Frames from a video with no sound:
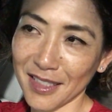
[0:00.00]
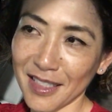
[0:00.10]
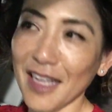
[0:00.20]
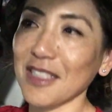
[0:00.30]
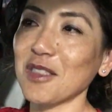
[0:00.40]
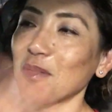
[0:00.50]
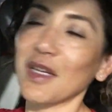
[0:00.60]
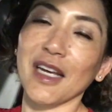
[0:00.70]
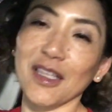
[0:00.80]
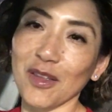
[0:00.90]
That's what
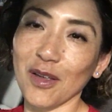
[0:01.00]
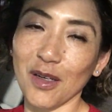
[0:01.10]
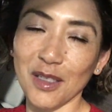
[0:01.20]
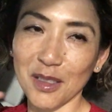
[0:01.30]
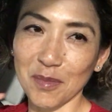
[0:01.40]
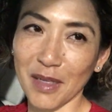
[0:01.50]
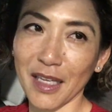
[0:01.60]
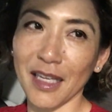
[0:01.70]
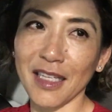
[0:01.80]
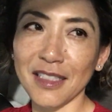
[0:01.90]
I thought in my
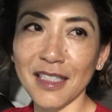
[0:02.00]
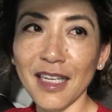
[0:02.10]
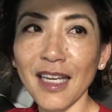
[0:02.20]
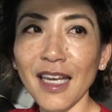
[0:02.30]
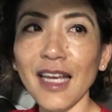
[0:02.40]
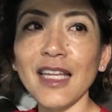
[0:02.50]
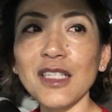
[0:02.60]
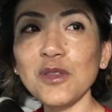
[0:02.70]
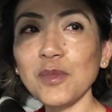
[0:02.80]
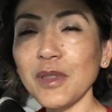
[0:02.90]
head, and
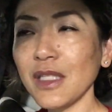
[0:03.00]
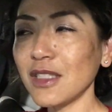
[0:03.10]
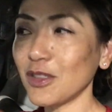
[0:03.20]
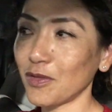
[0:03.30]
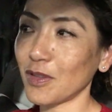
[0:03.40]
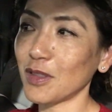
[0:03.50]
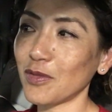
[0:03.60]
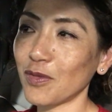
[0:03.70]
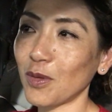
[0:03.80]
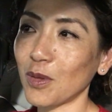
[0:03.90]
it will be different
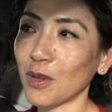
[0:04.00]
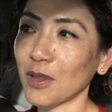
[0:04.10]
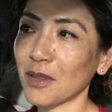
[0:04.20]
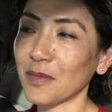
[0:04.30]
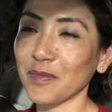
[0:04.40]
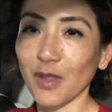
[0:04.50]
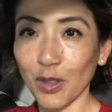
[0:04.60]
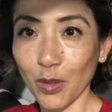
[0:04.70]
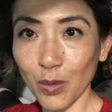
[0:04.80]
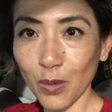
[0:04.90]
for
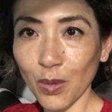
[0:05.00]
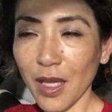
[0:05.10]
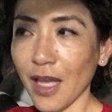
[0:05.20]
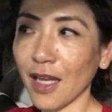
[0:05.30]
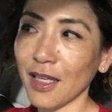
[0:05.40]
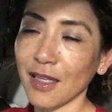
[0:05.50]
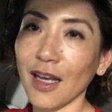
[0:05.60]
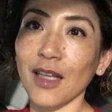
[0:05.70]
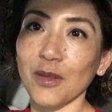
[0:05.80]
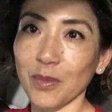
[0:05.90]
you and other